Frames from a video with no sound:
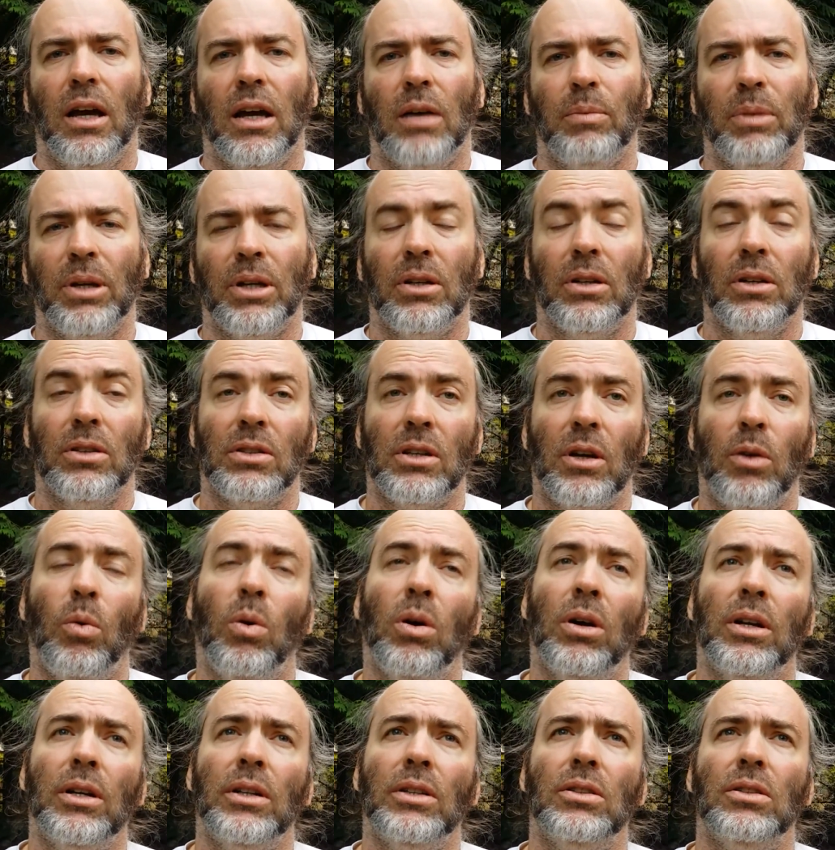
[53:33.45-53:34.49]
Because I
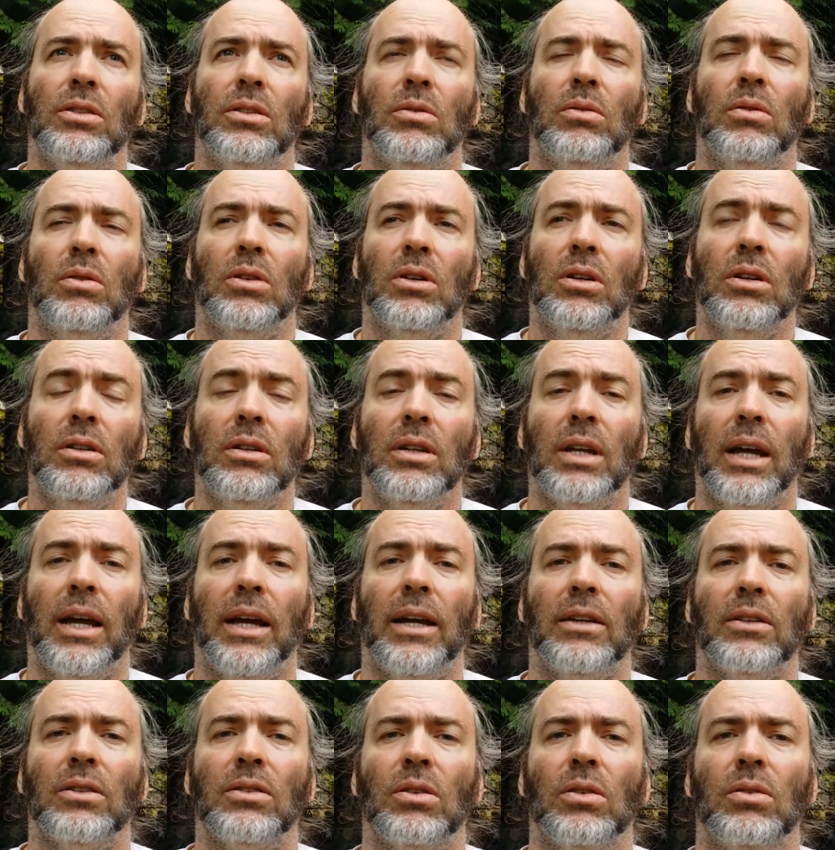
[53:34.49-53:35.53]
wanted to learn
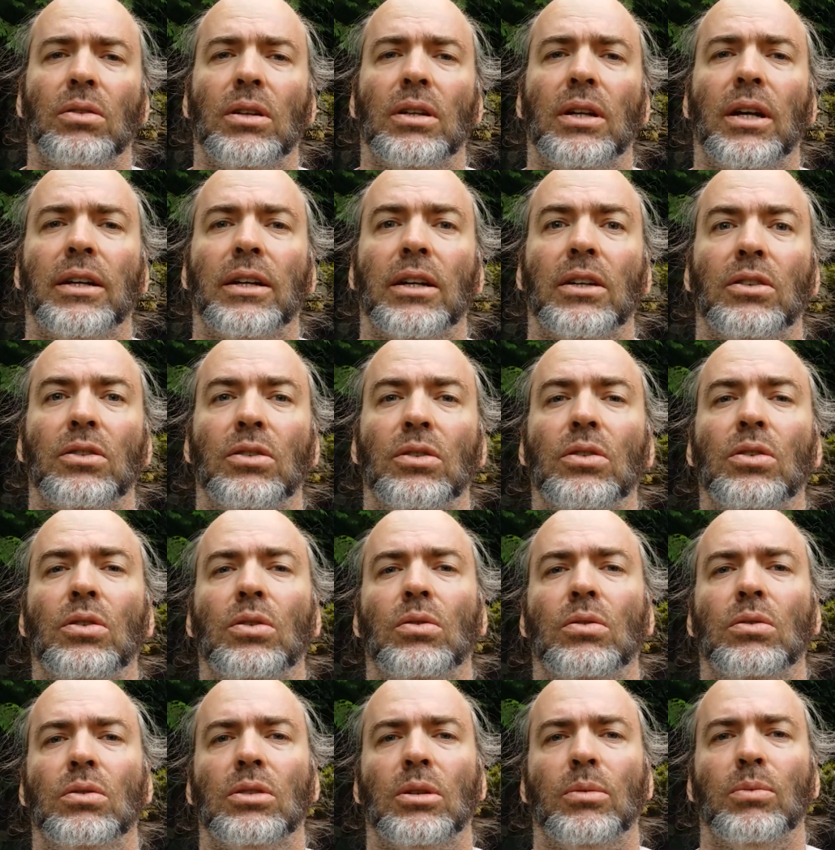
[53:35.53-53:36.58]
that so that I could
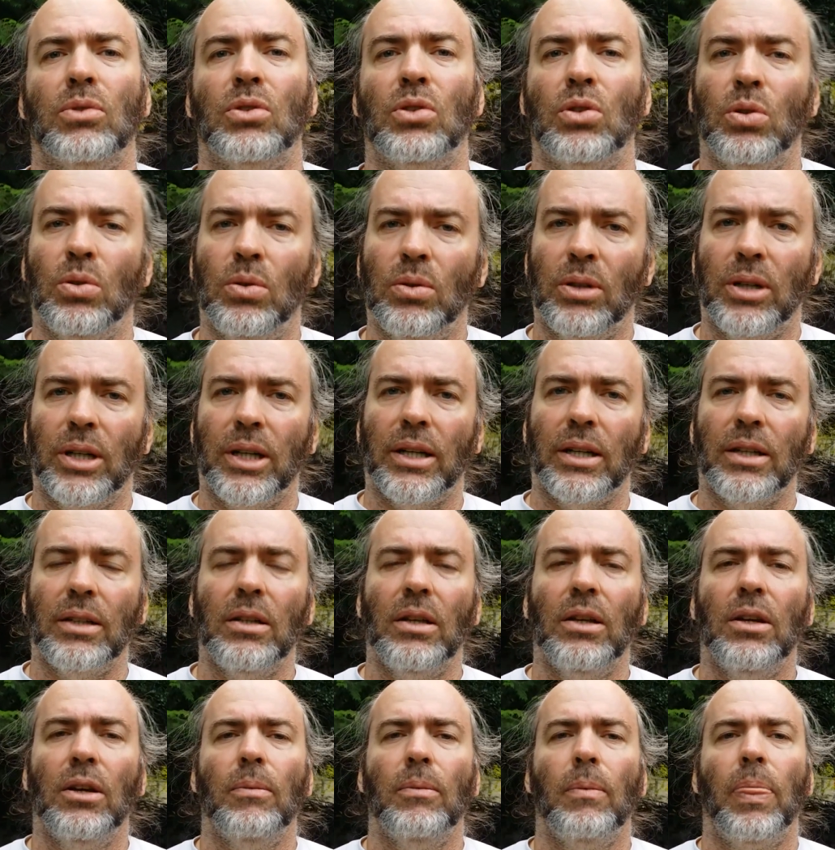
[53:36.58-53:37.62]
do some touring
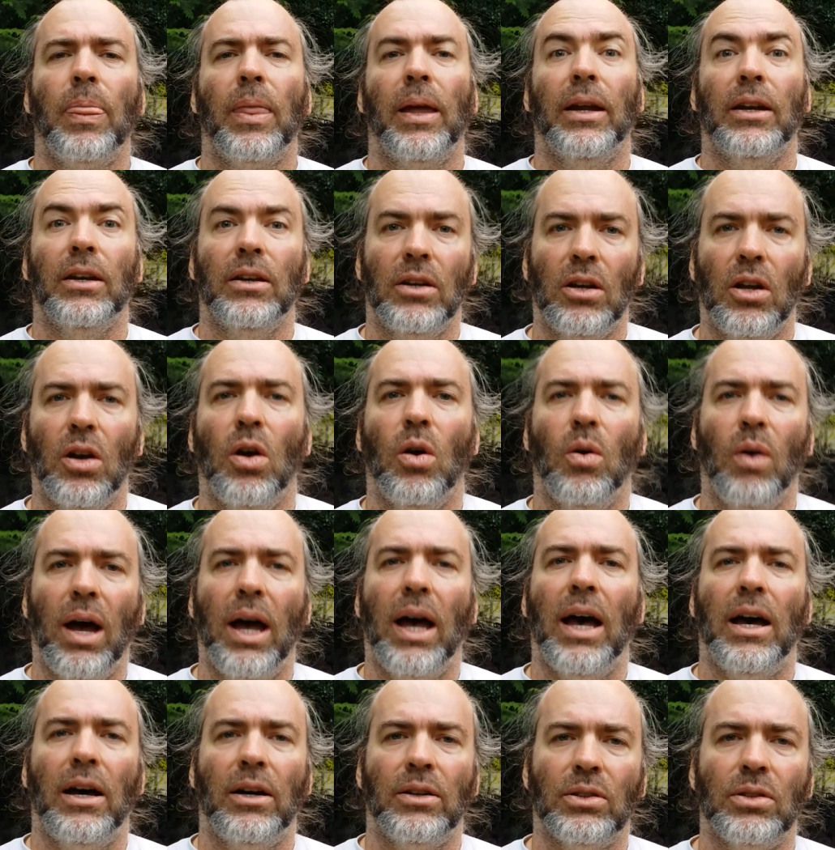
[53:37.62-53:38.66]
and know
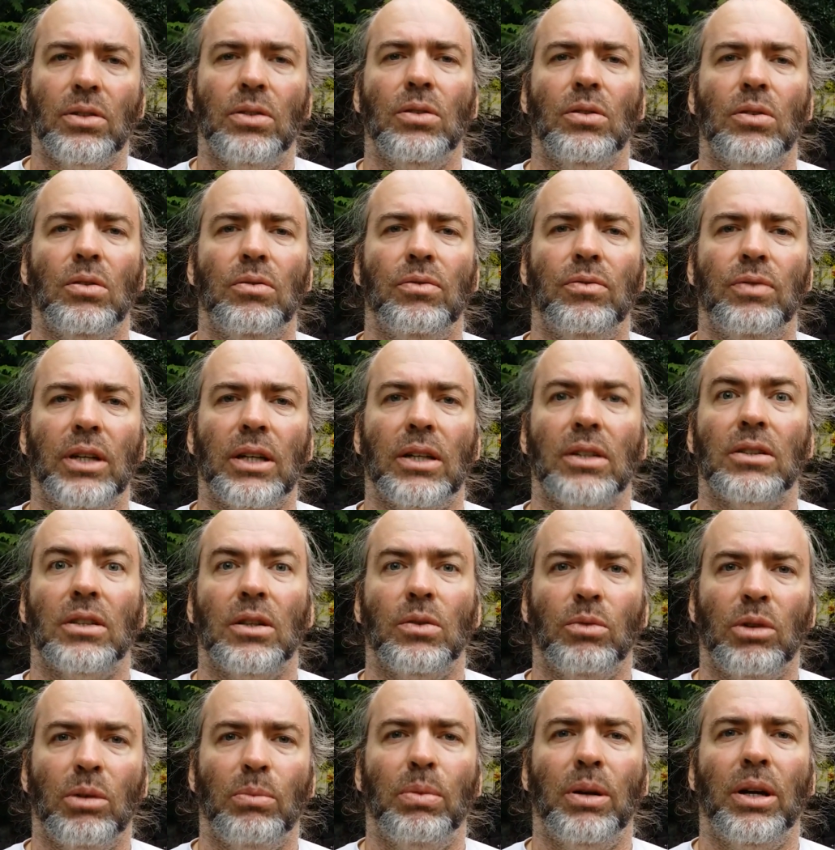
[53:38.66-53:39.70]
how to fix
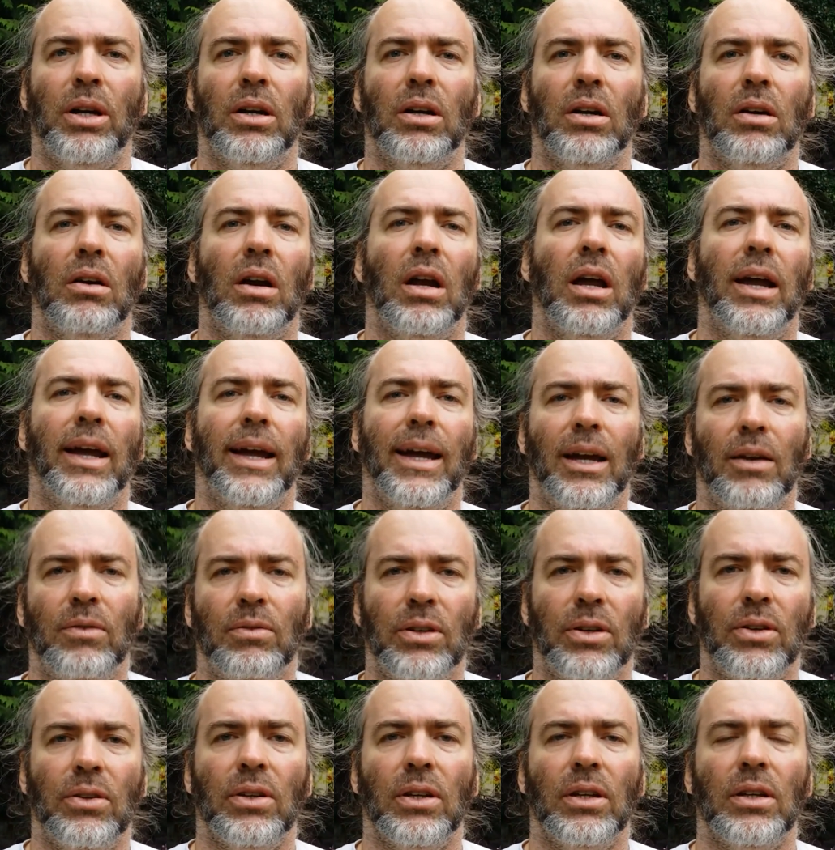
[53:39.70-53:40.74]
and repair
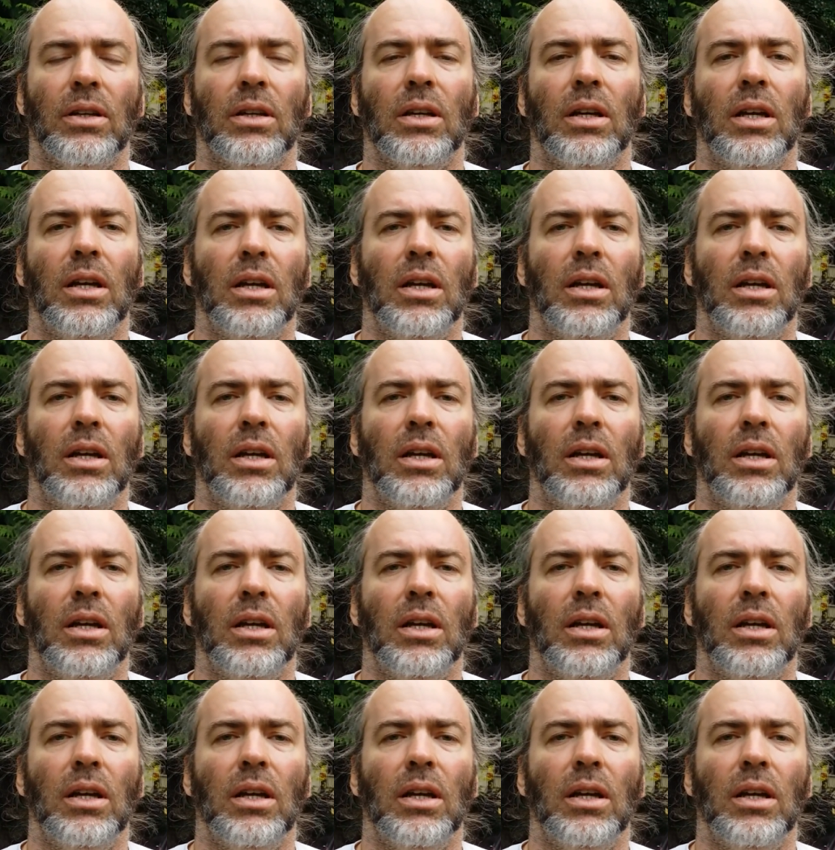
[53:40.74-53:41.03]
everything.